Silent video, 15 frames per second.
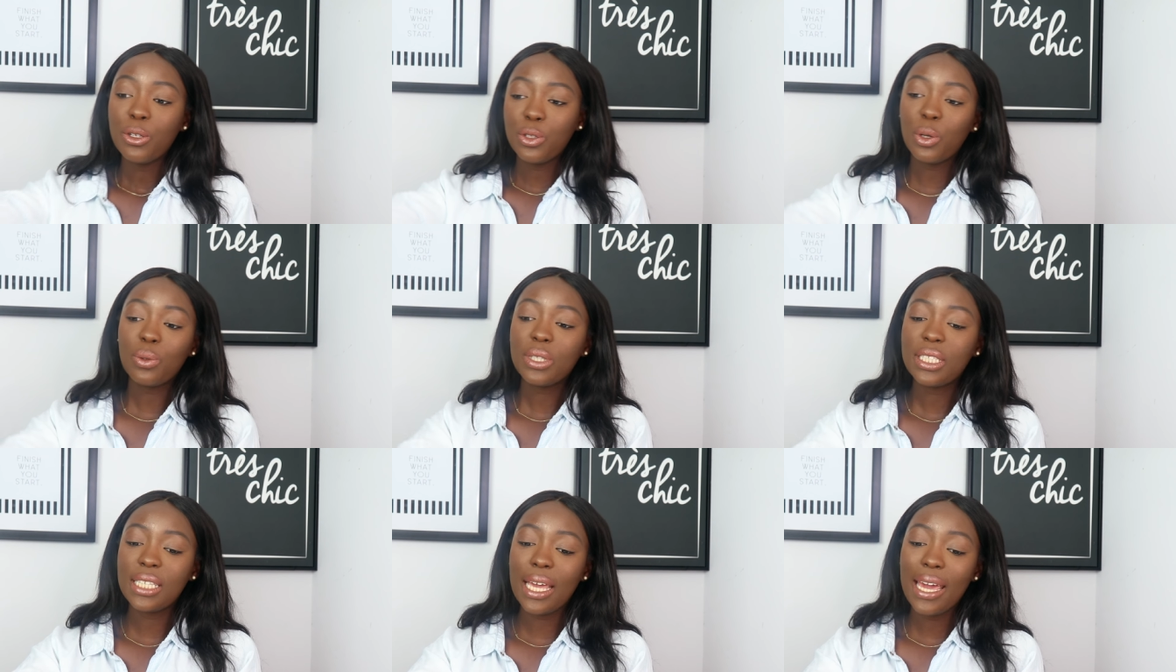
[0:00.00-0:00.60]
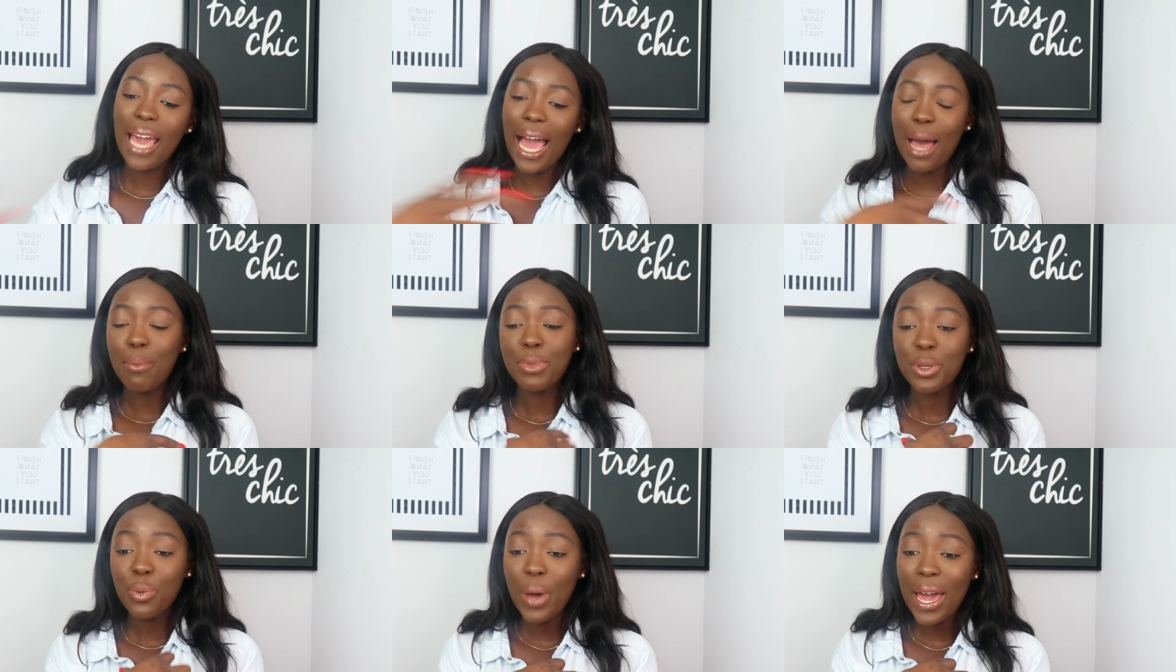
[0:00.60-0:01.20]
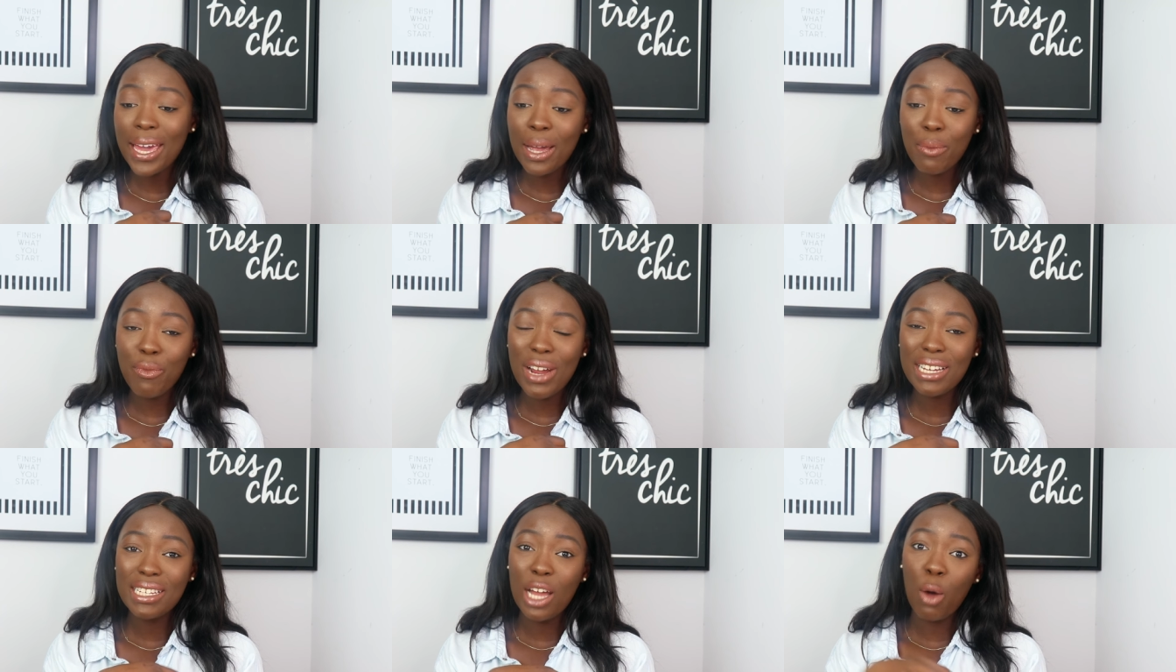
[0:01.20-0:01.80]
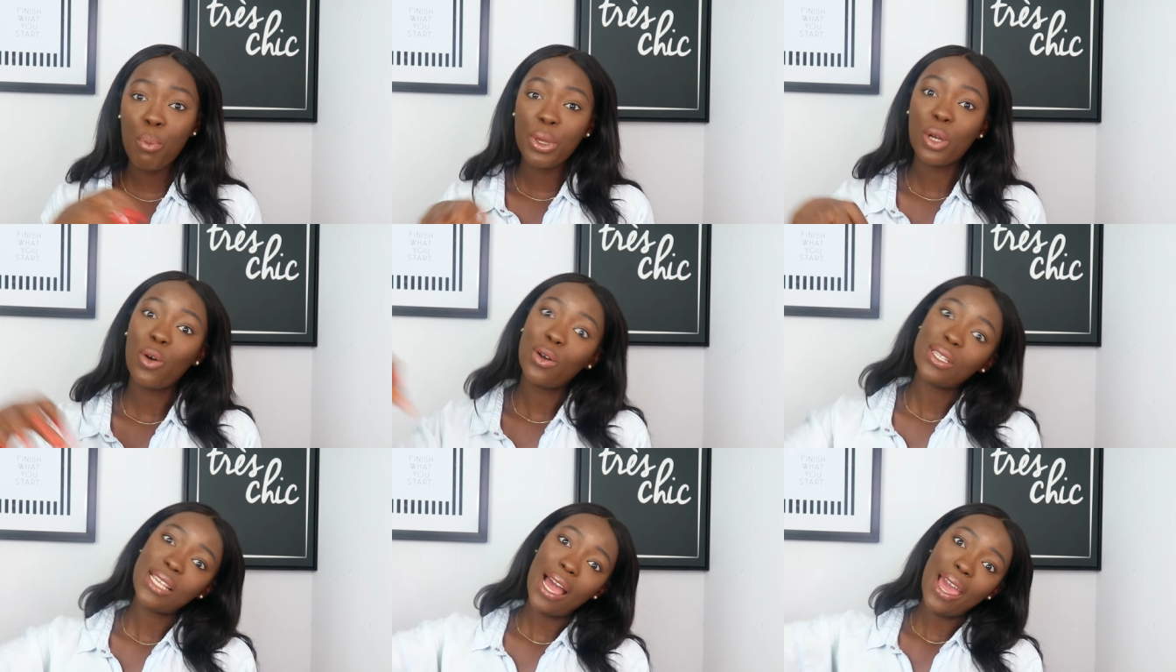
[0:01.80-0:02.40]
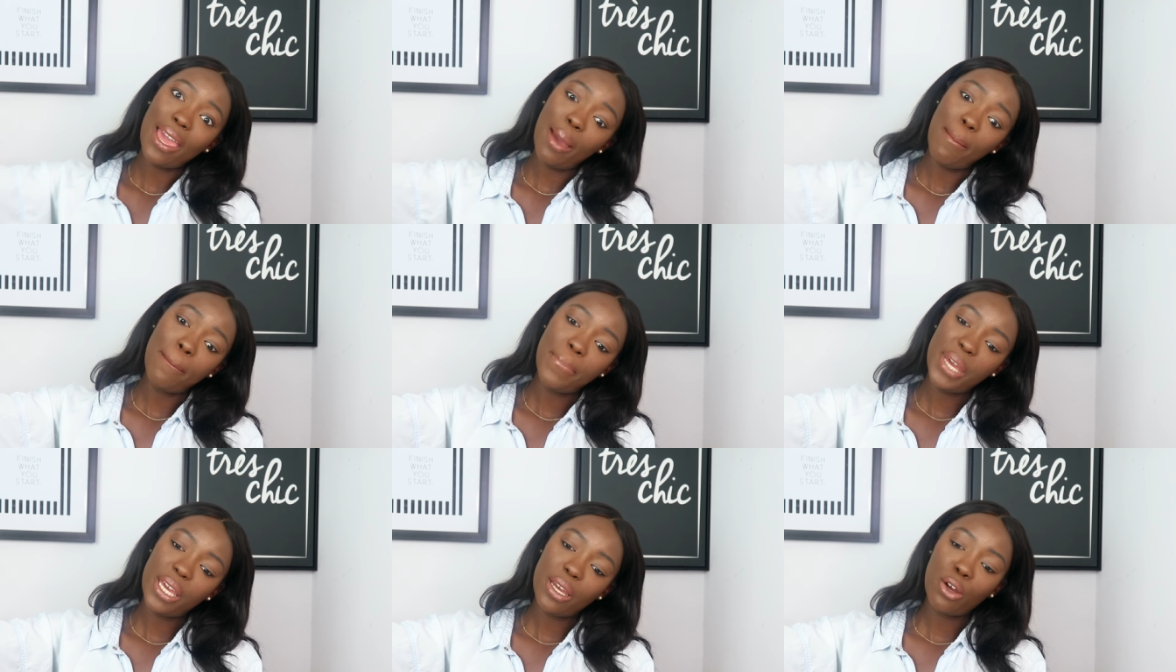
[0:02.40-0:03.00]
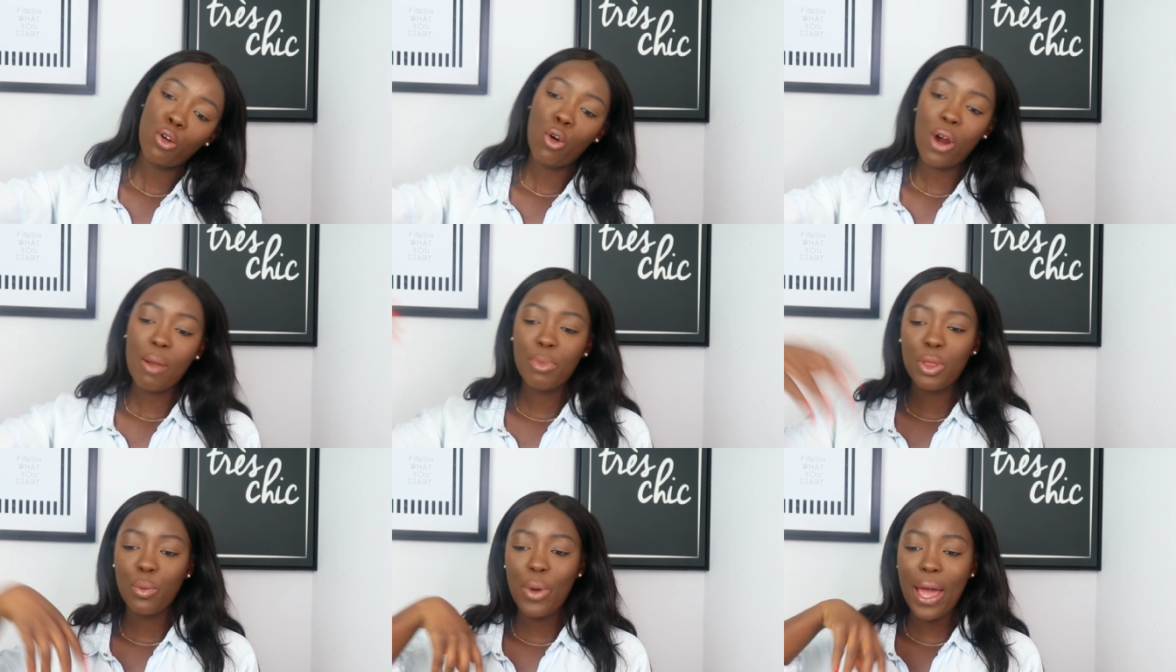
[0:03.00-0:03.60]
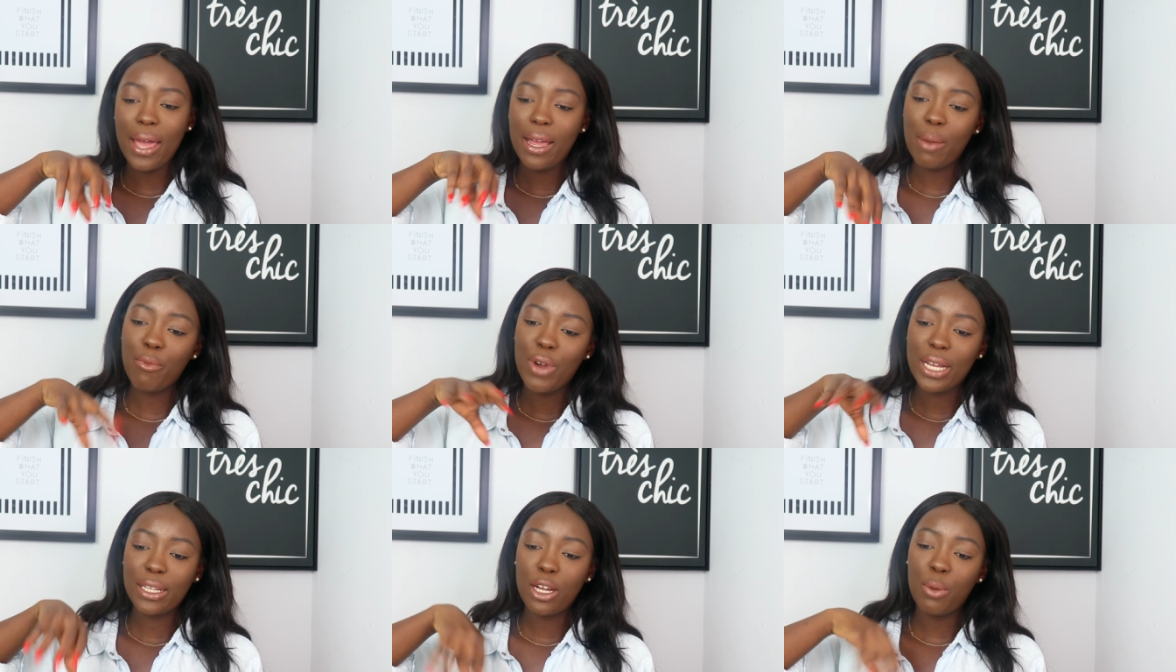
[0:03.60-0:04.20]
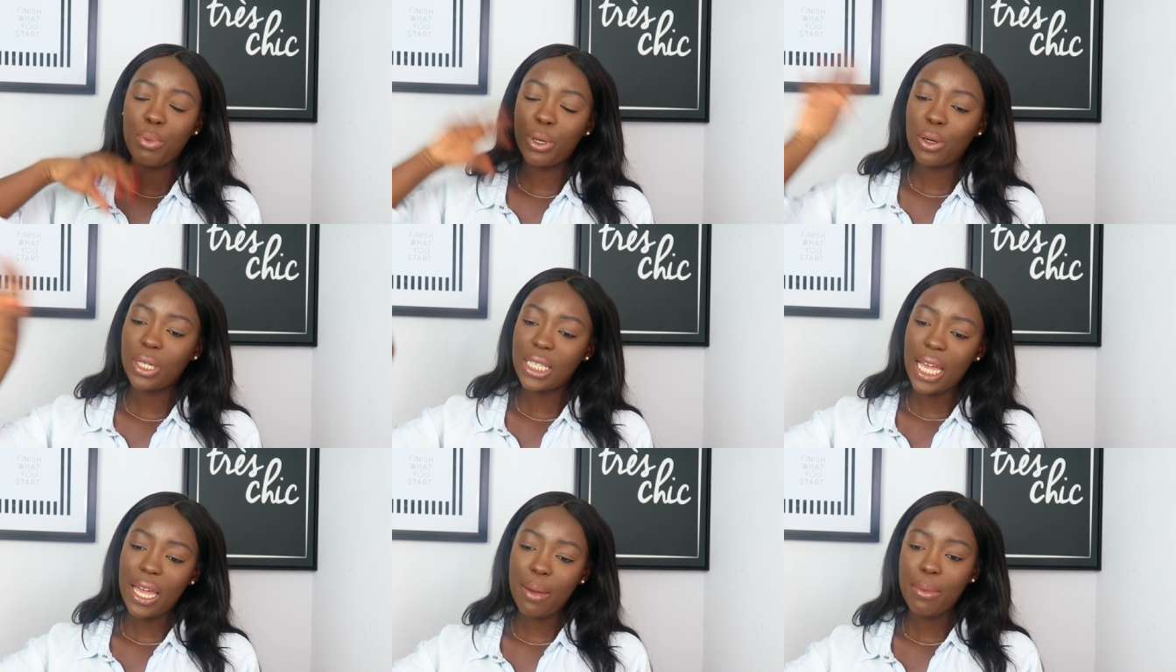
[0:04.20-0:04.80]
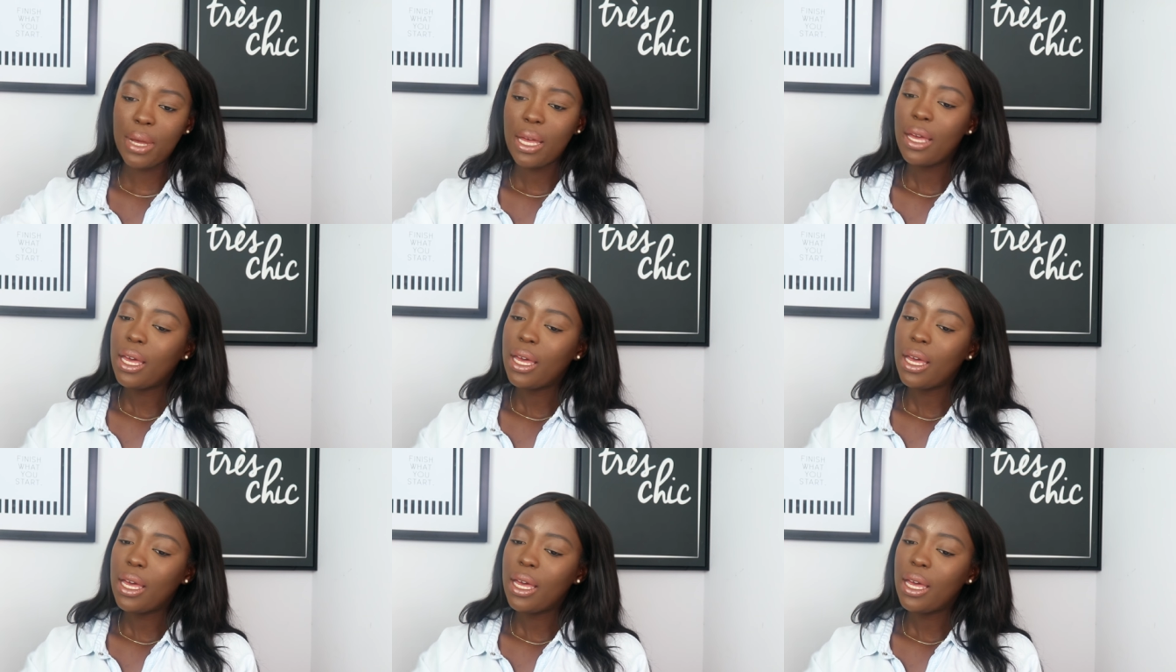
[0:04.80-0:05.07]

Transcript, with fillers: don't say I'm the way I am right now because I am big, or I'm the way I am right now because I am